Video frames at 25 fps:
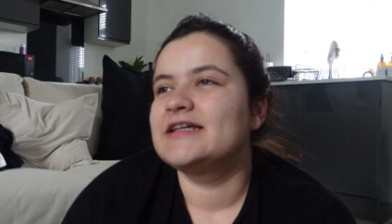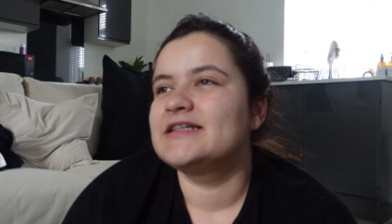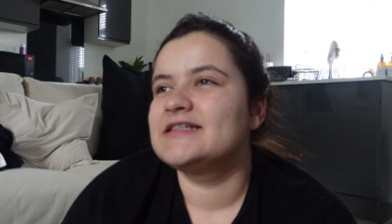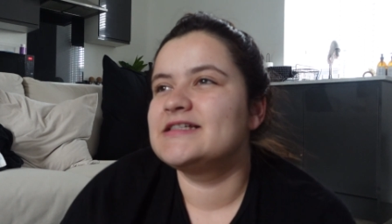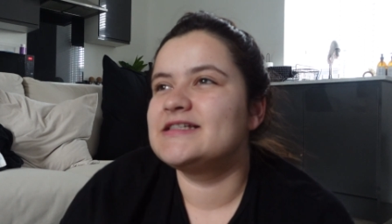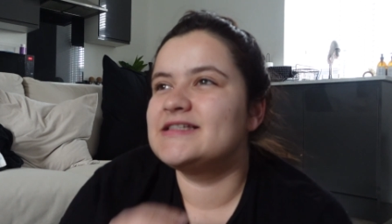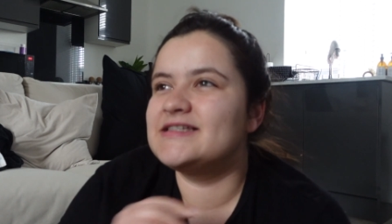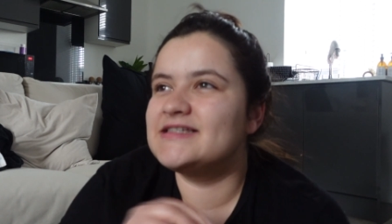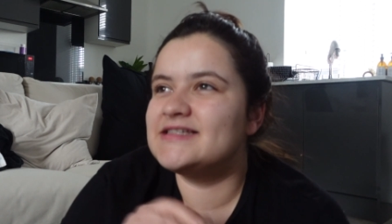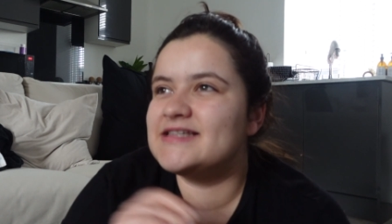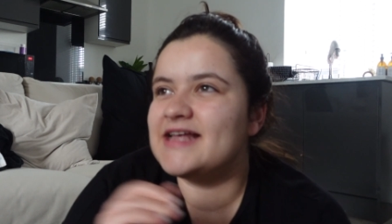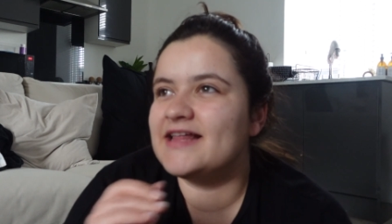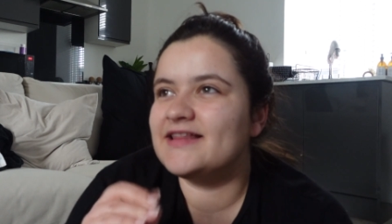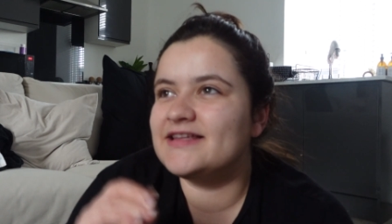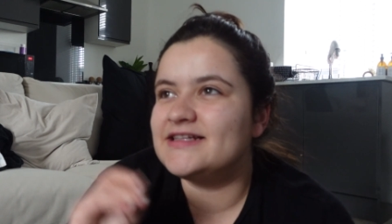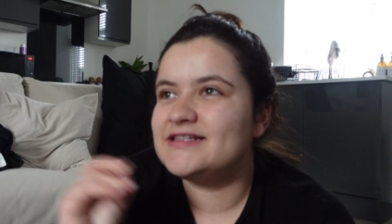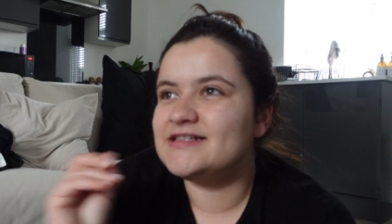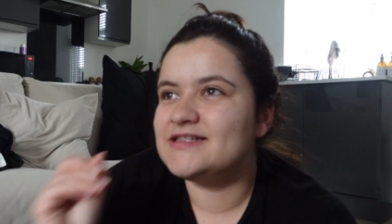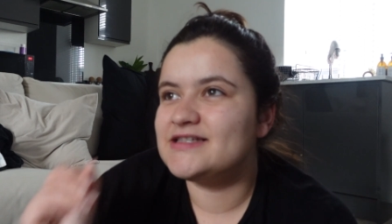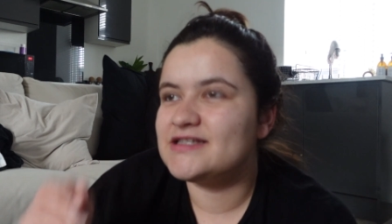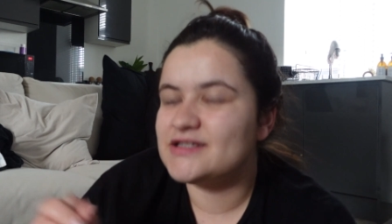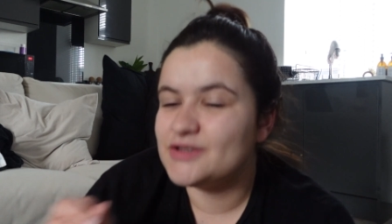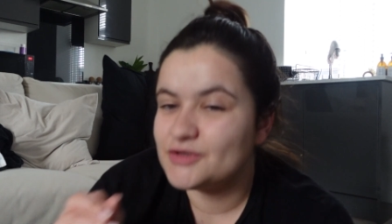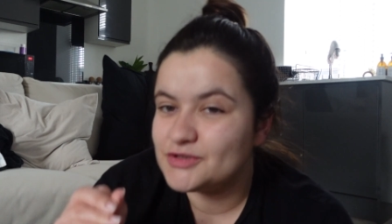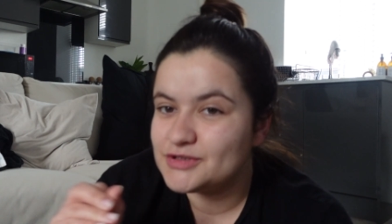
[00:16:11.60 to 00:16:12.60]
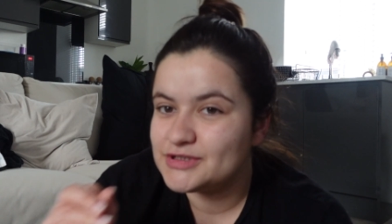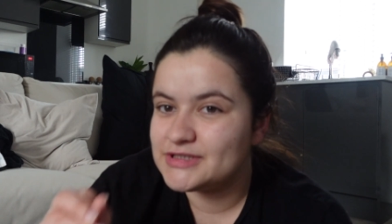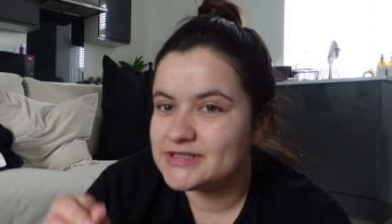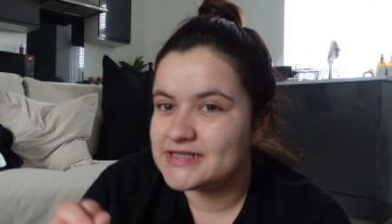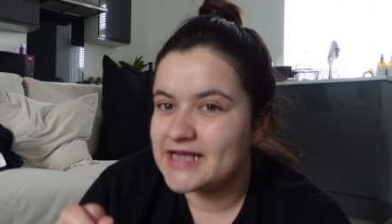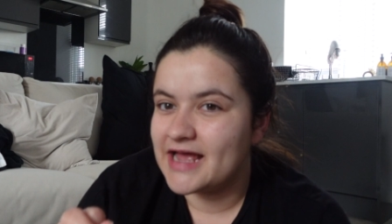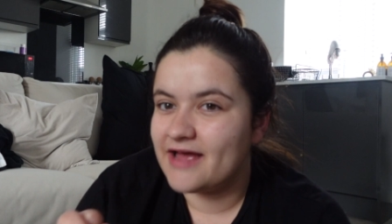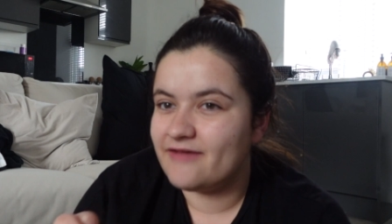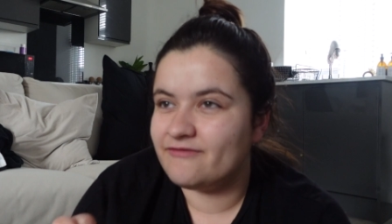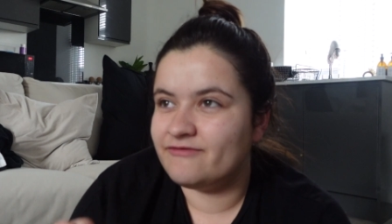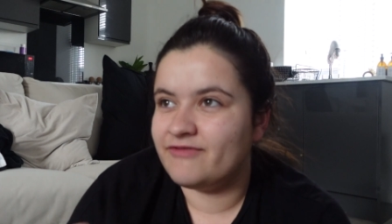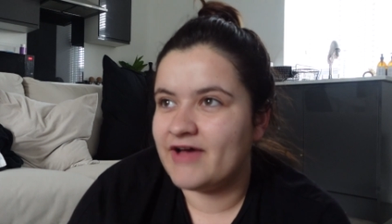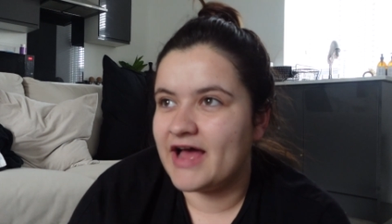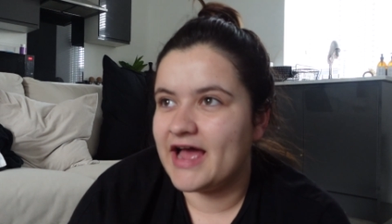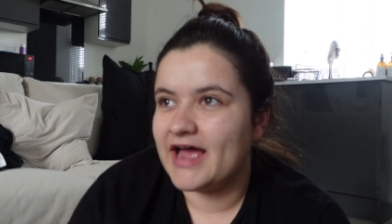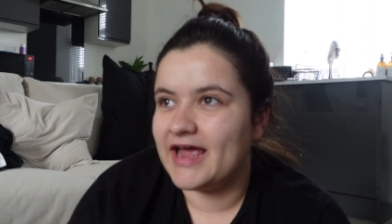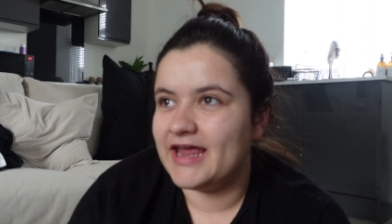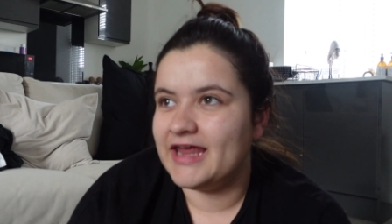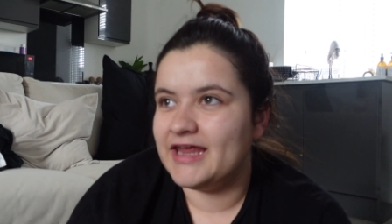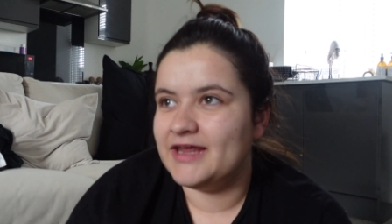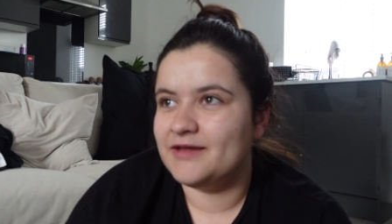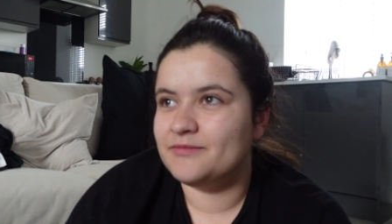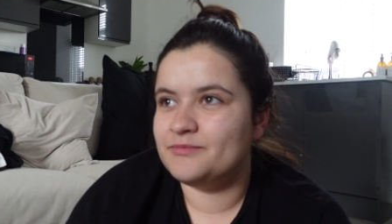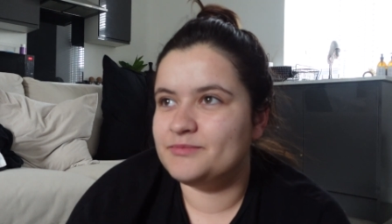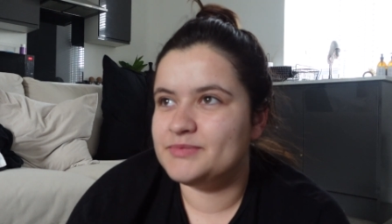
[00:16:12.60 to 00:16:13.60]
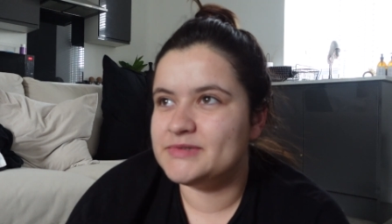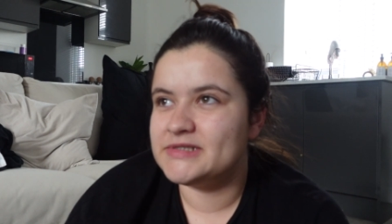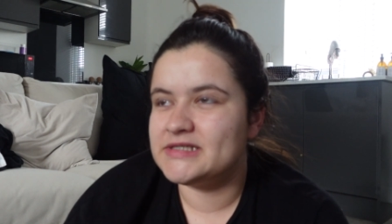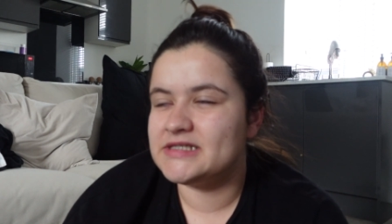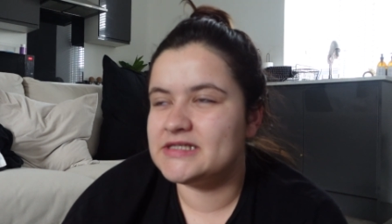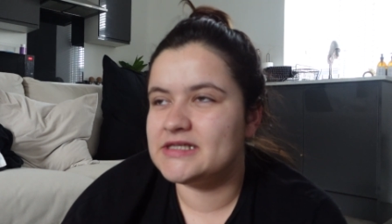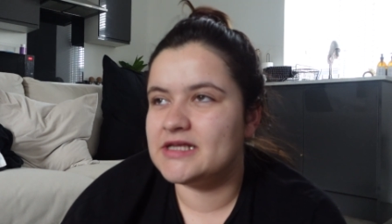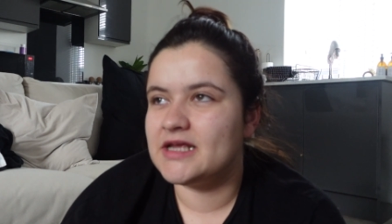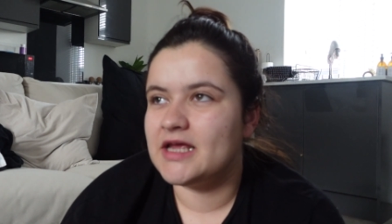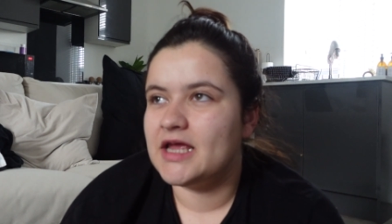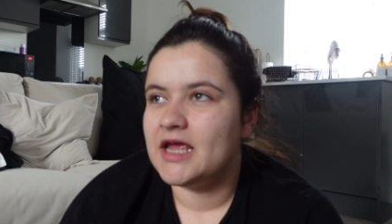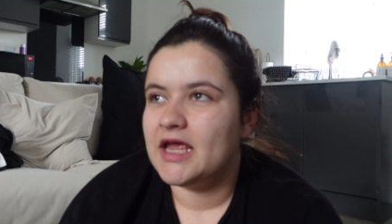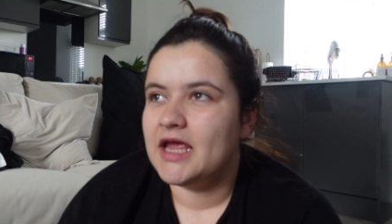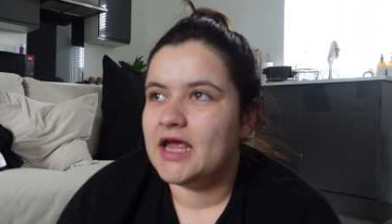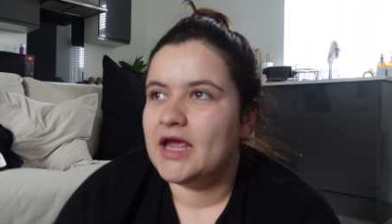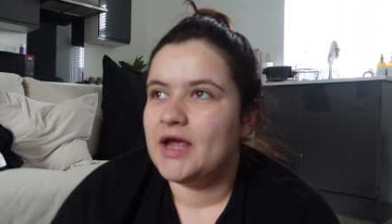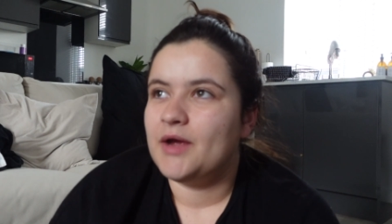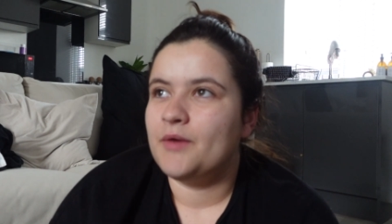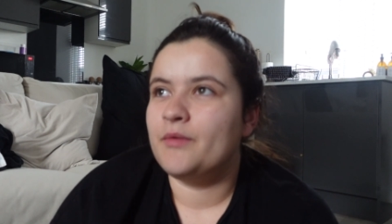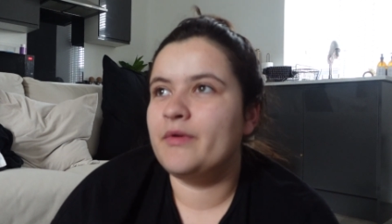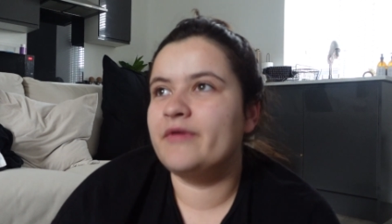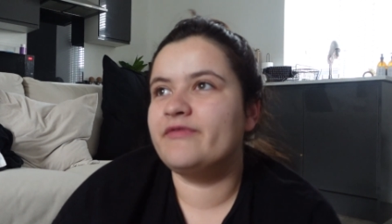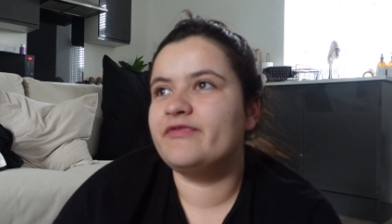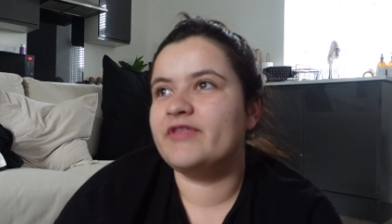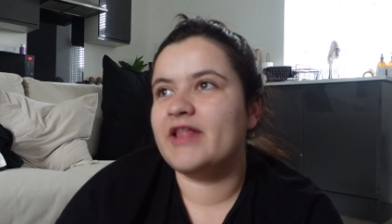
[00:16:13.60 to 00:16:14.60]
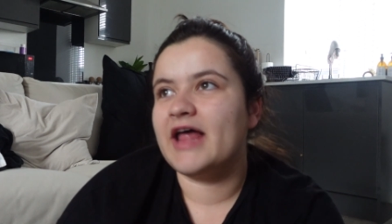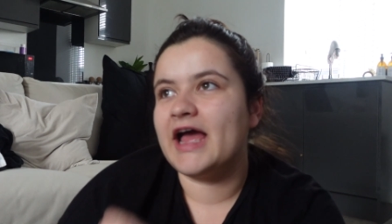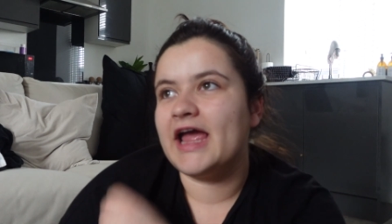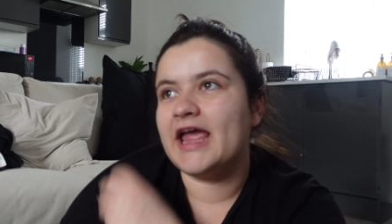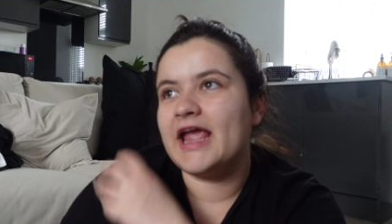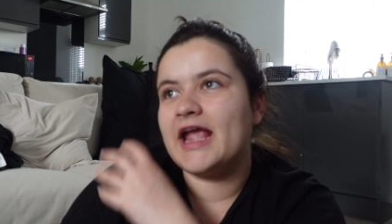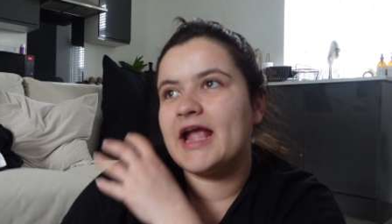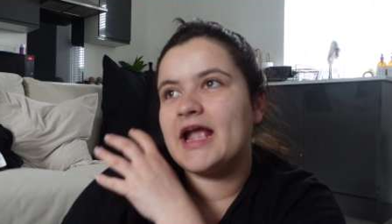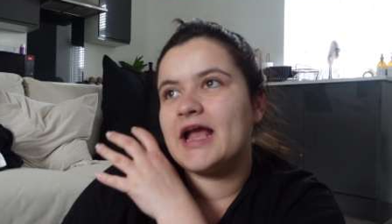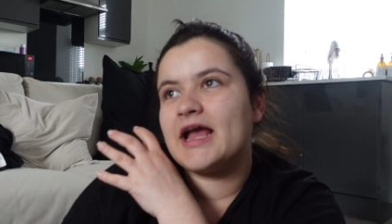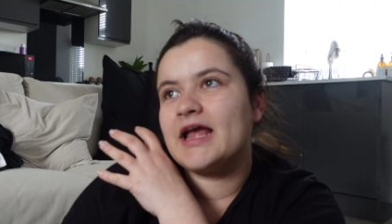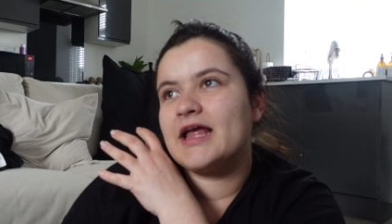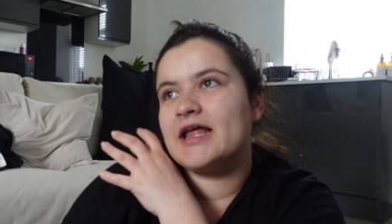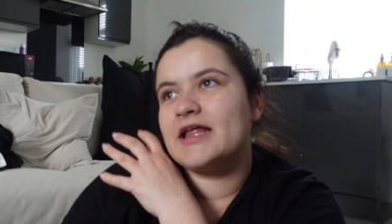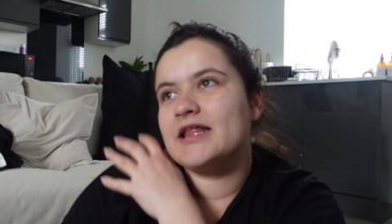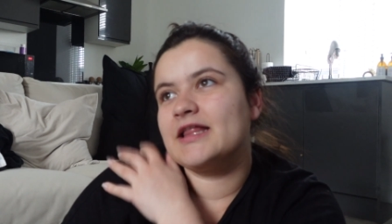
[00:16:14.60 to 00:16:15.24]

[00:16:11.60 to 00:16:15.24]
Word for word: selling sunset vibes with like